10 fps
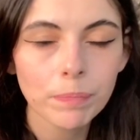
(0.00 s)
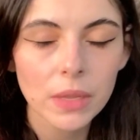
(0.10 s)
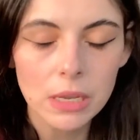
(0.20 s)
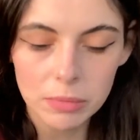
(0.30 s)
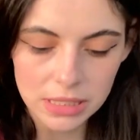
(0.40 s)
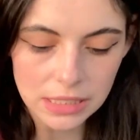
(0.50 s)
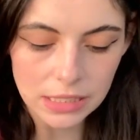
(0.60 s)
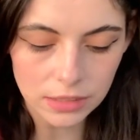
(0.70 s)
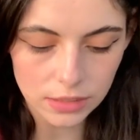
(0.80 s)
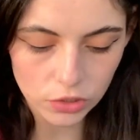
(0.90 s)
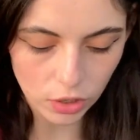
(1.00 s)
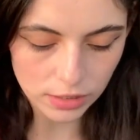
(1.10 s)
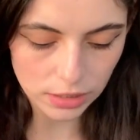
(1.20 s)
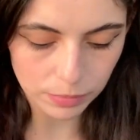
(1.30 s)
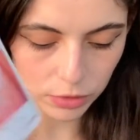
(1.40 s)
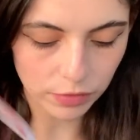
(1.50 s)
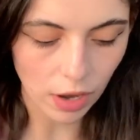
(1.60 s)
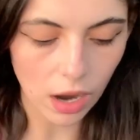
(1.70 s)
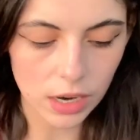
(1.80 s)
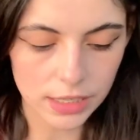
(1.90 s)
But still, this concept of a
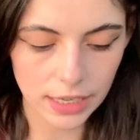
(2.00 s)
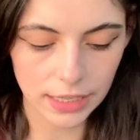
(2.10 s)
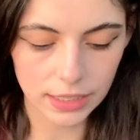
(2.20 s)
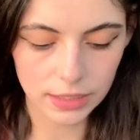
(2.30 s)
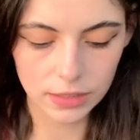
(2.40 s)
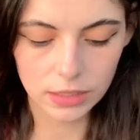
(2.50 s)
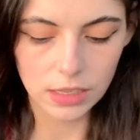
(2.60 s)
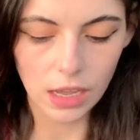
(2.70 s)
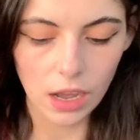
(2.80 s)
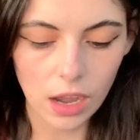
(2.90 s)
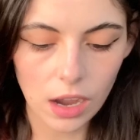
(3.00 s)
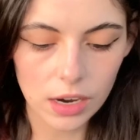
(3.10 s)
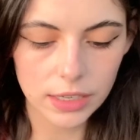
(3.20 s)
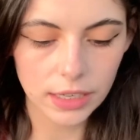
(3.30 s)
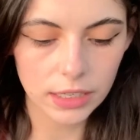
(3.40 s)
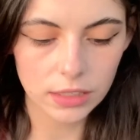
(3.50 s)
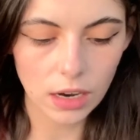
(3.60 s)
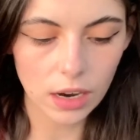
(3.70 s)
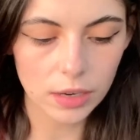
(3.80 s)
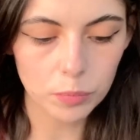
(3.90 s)
heartache and a
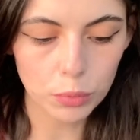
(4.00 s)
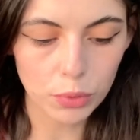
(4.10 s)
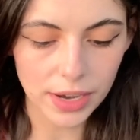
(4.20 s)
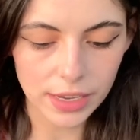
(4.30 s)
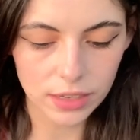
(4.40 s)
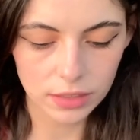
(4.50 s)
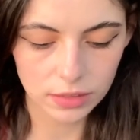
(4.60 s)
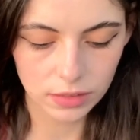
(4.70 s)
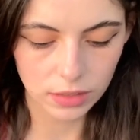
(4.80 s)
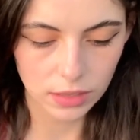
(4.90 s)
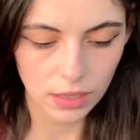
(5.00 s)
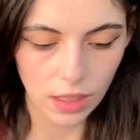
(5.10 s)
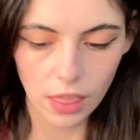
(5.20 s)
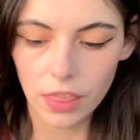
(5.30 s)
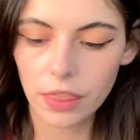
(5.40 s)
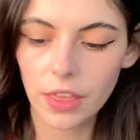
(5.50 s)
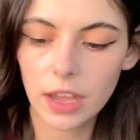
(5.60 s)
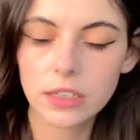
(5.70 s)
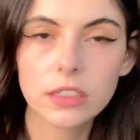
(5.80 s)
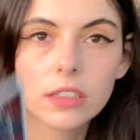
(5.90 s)
heartbreak
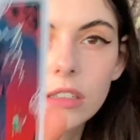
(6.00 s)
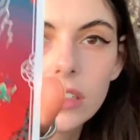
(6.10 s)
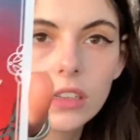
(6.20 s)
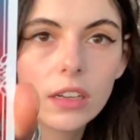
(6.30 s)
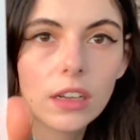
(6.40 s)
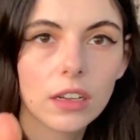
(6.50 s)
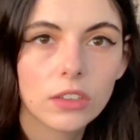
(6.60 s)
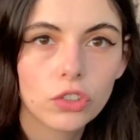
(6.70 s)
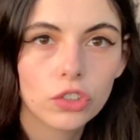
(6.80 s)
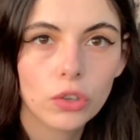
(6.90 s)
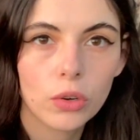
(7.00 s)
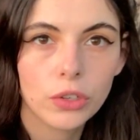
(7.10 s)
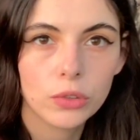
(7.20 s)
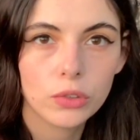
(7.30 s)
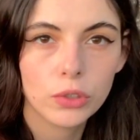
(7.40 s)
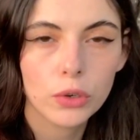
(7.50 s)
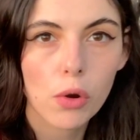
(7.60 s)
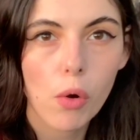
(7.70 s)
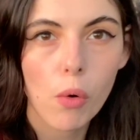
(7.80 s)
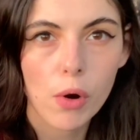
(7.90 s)
that shook you to your
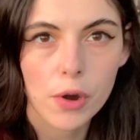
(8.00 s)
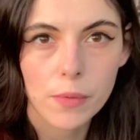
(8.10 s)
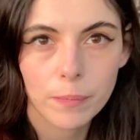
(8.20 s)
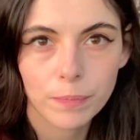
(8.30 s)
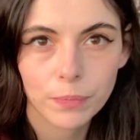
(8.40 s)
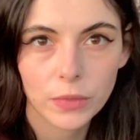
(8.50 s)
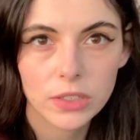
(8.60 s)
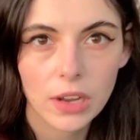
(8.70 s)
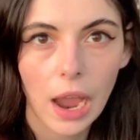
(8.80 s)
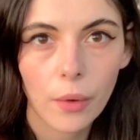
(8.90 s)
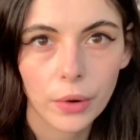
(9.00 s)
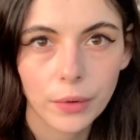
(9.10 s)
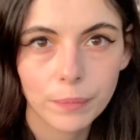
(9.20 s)
core, the tower.